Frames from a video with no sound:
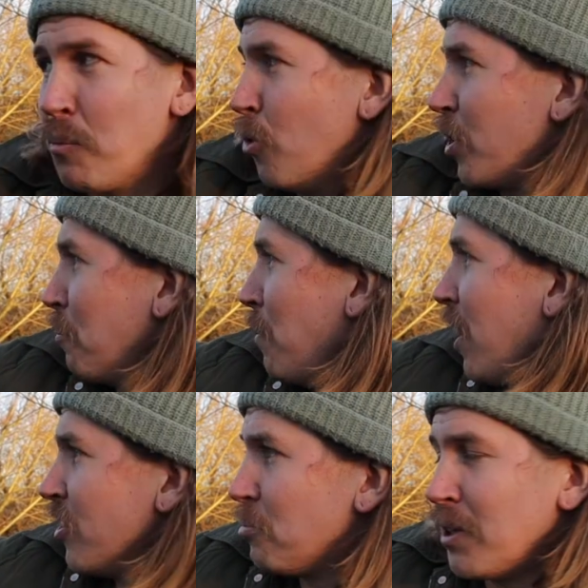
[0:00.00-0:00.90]
walking
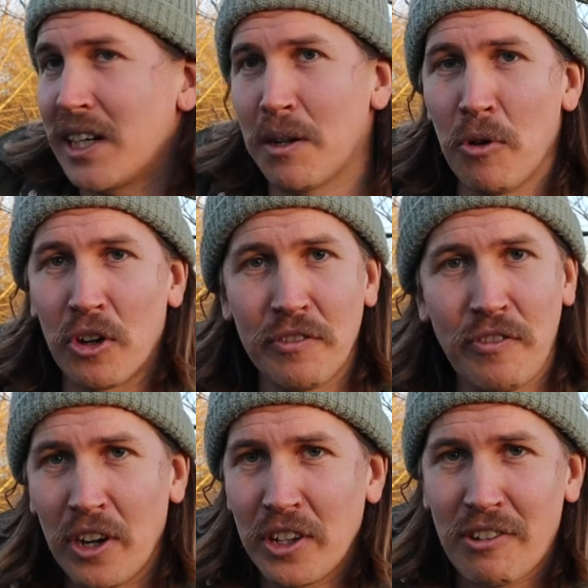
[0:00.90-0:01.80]
past me and I'm not going to
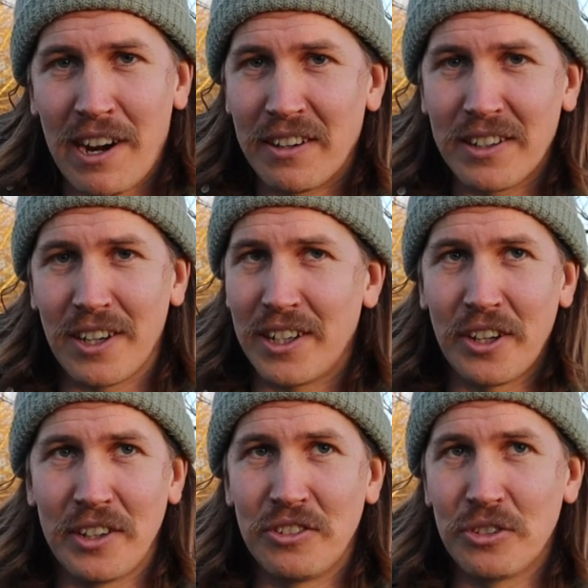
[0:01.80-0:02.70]
follow the crowd. I, I
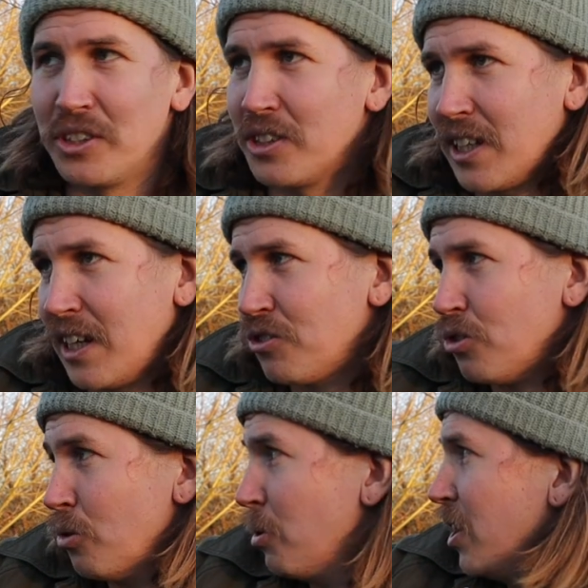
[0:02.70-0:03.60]
don't enjoy doing that at
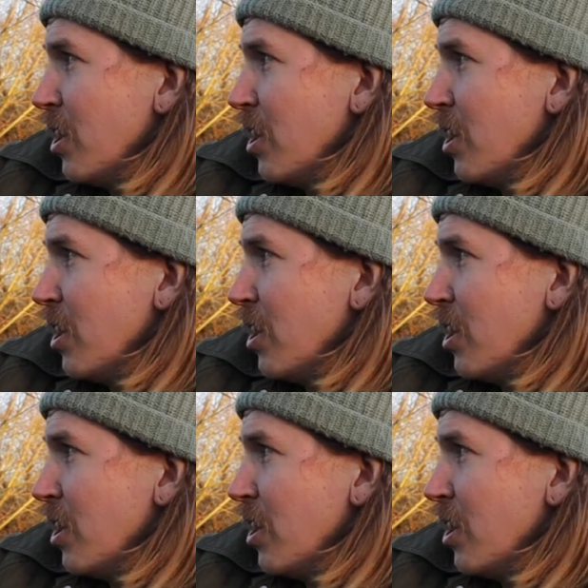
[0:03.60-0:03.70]
all.